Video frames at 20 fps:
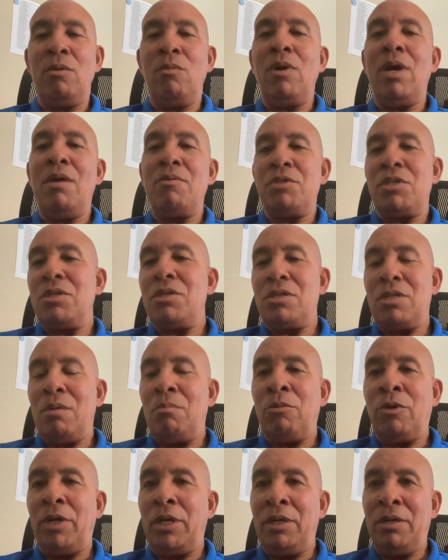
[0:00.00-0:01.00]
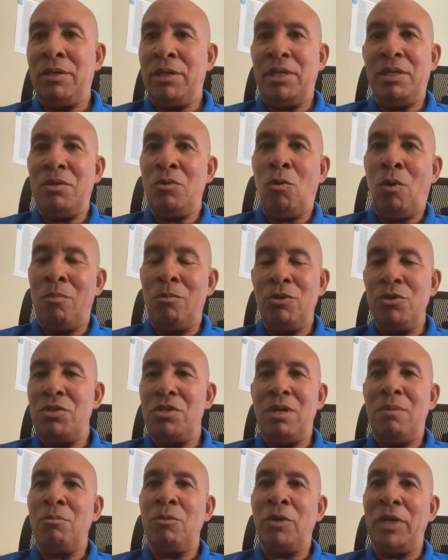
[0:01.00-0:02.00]
where I was a submariner and did normal
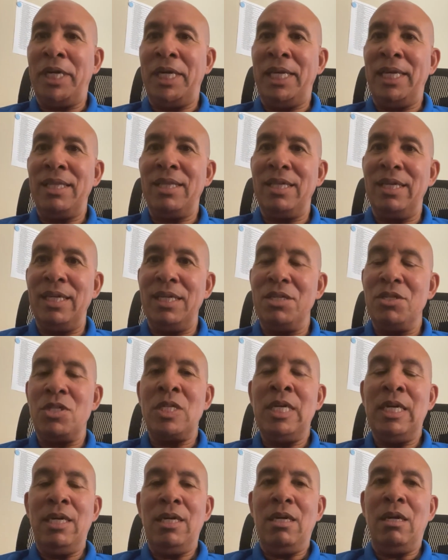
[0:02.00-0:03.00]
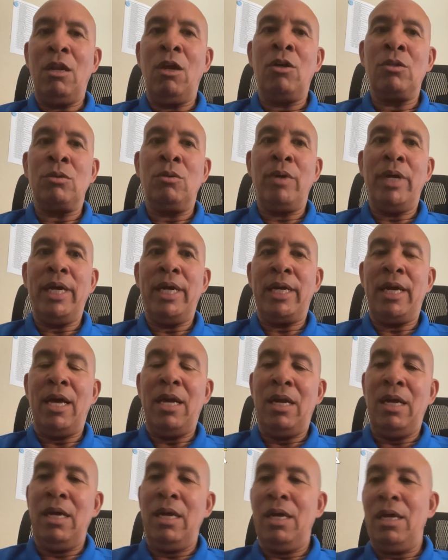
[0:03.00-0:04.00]
submarining things. Along the way, I
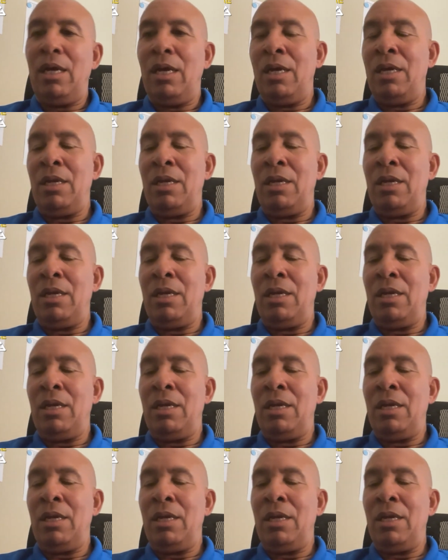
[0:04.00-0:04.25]
got